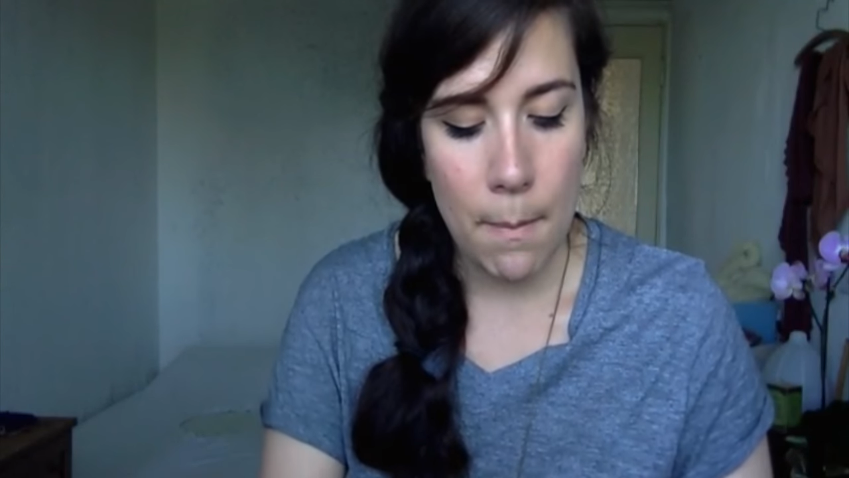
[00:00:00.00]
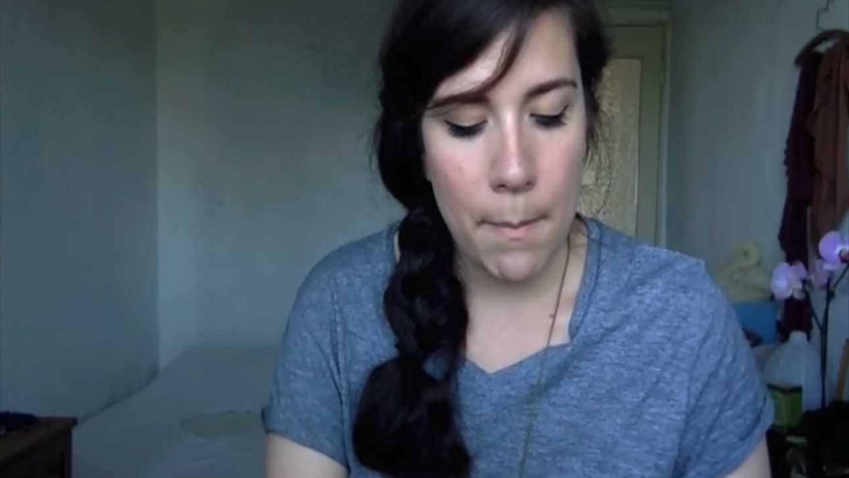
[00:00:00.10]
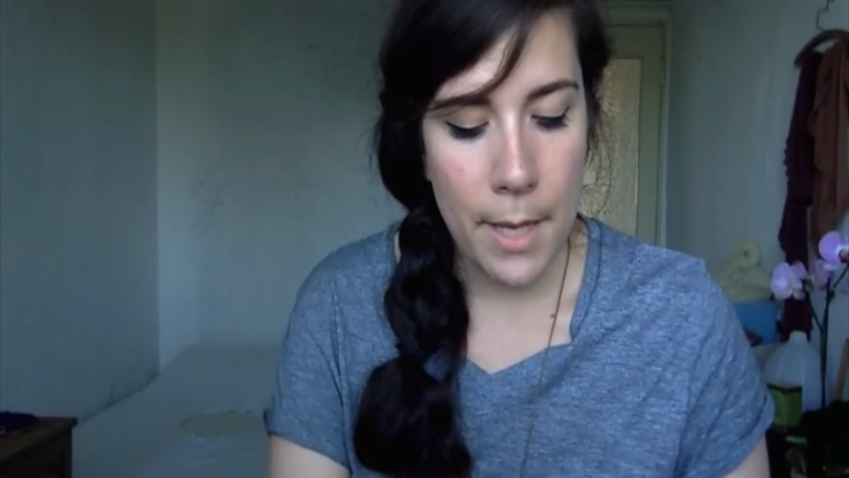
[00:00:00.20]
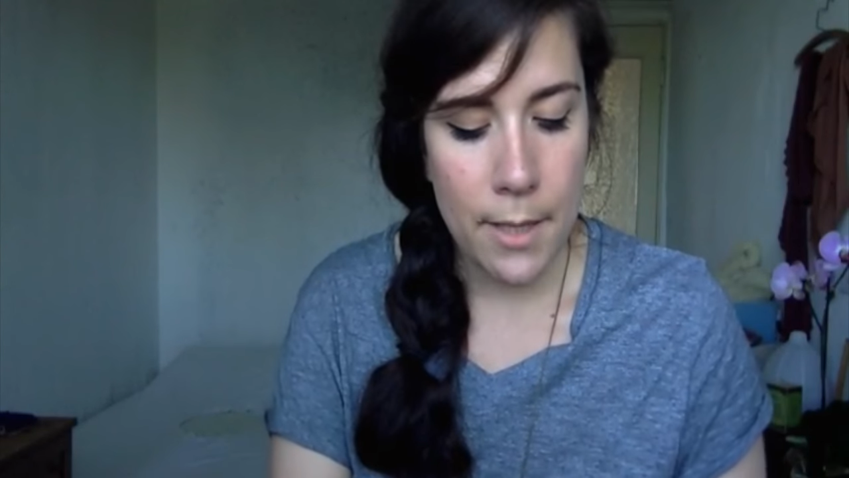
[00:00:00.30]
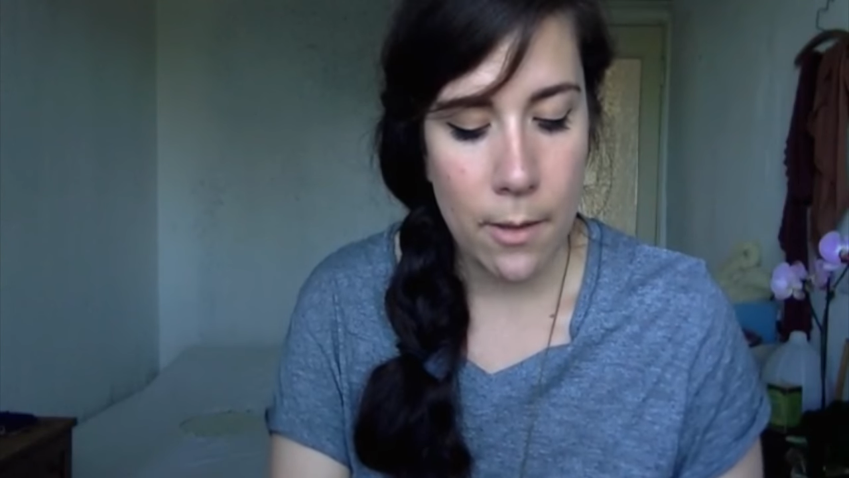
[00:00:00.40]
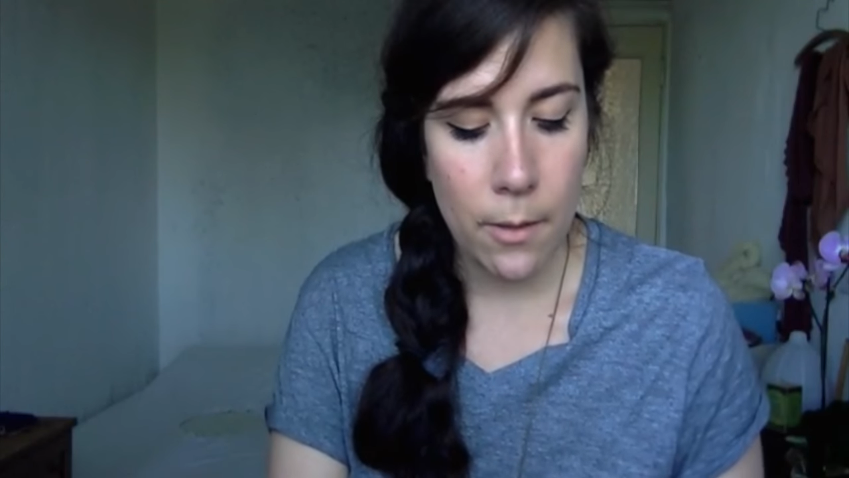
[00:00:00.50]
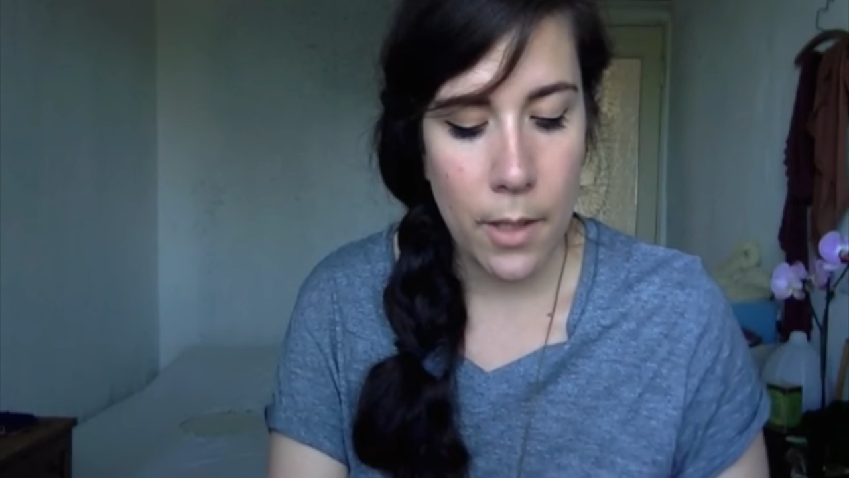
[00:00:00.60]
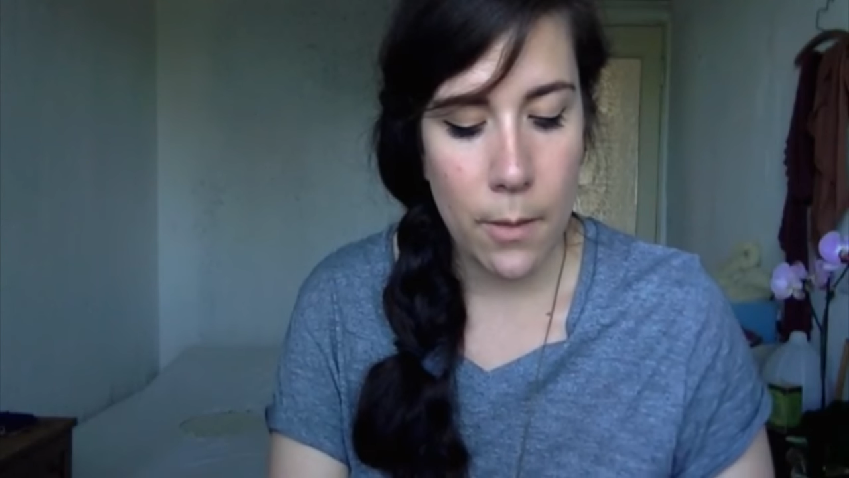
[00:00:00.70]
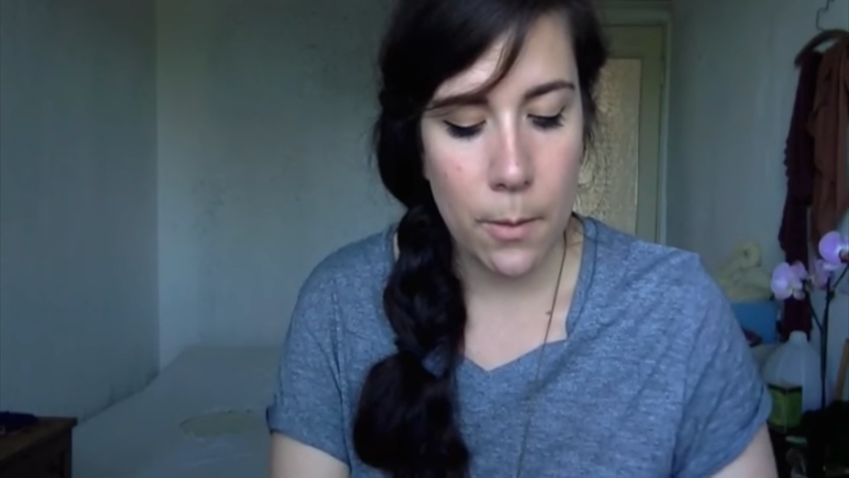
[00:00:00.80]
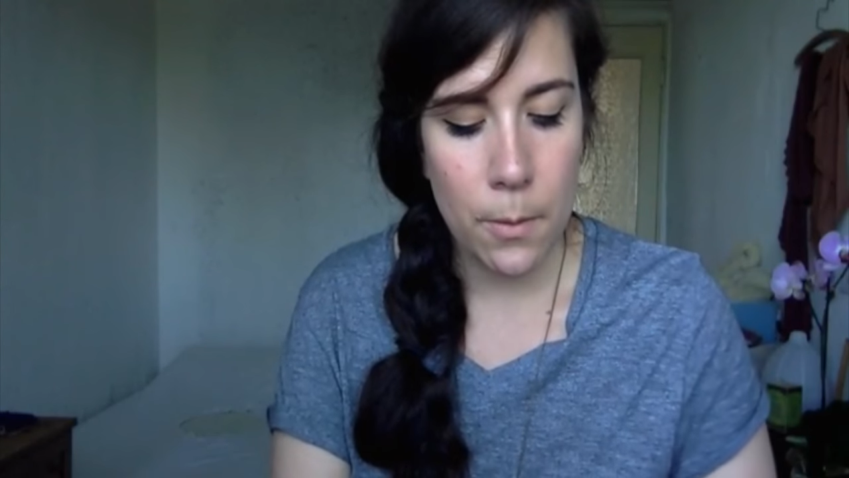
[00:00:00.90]
metal
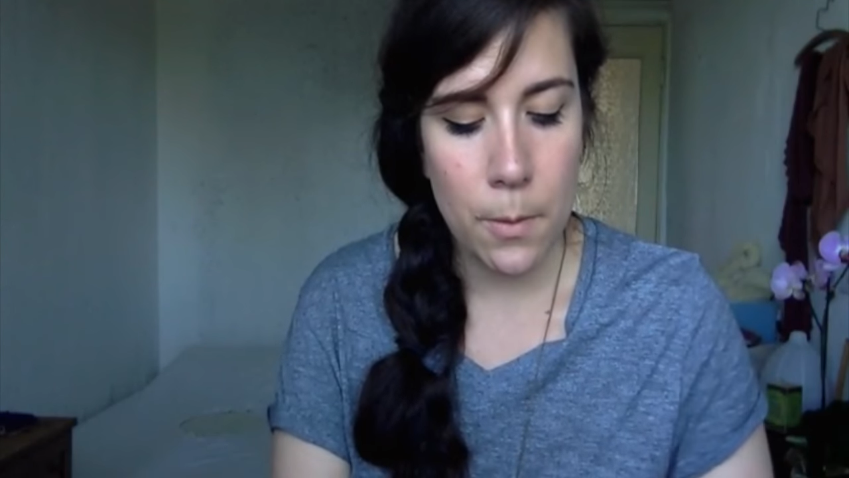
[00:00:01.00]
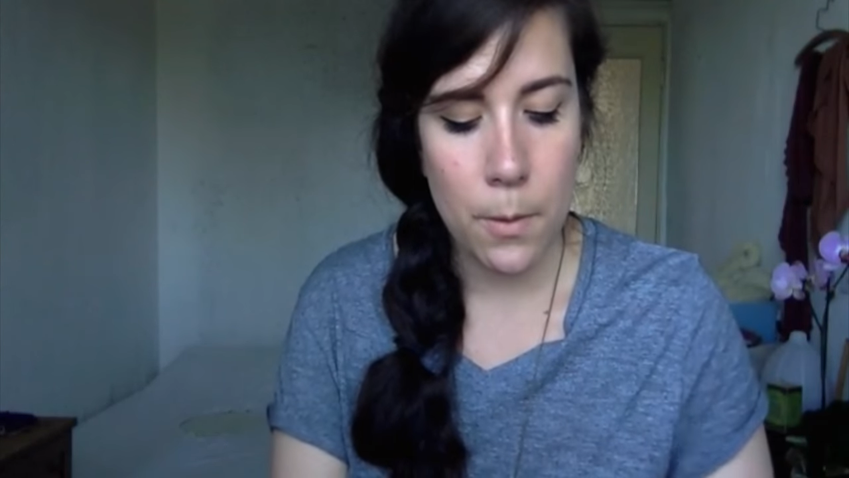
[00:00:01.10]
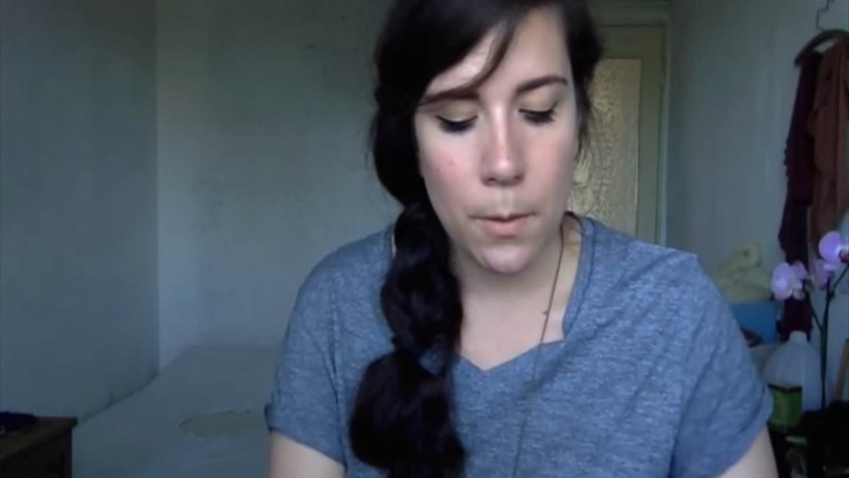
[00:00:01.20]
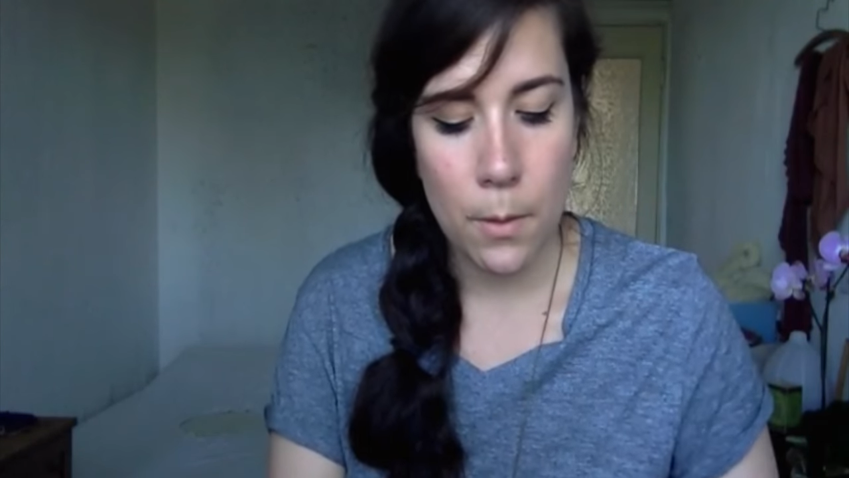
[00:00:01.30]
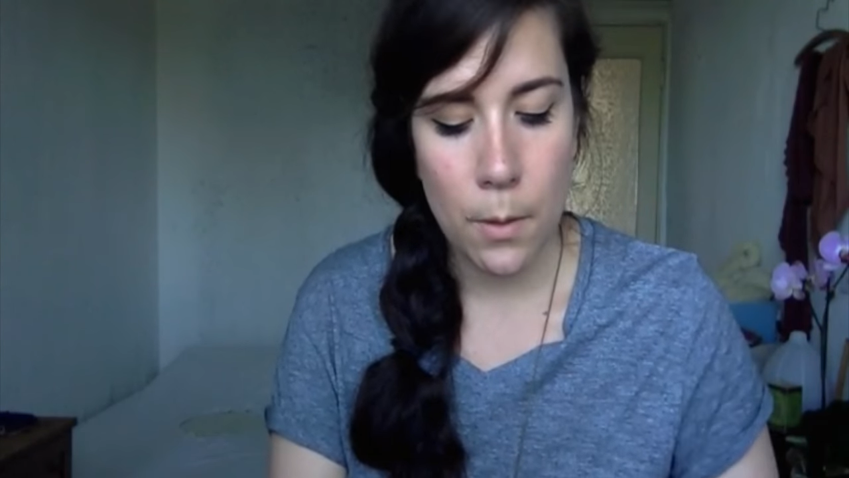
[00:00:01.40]
needles